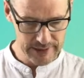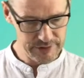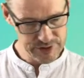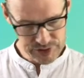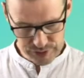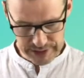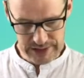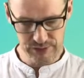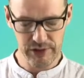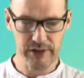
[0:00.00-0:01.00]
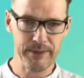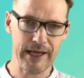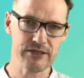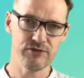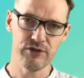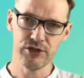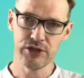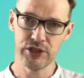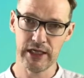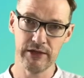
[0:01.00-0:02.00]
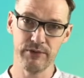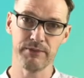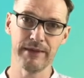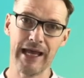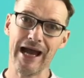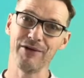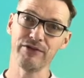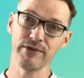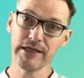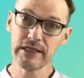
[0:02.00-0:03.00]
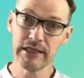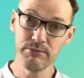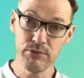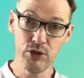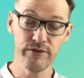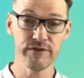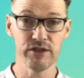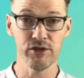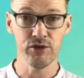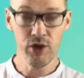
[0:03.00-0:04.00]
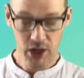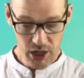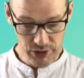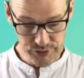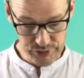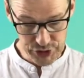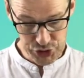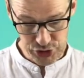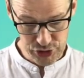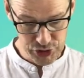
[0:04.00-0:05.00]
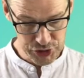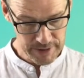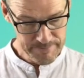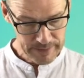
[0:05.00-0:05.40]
and I was talking to another pastor who shared with me how he'd recently moved to another church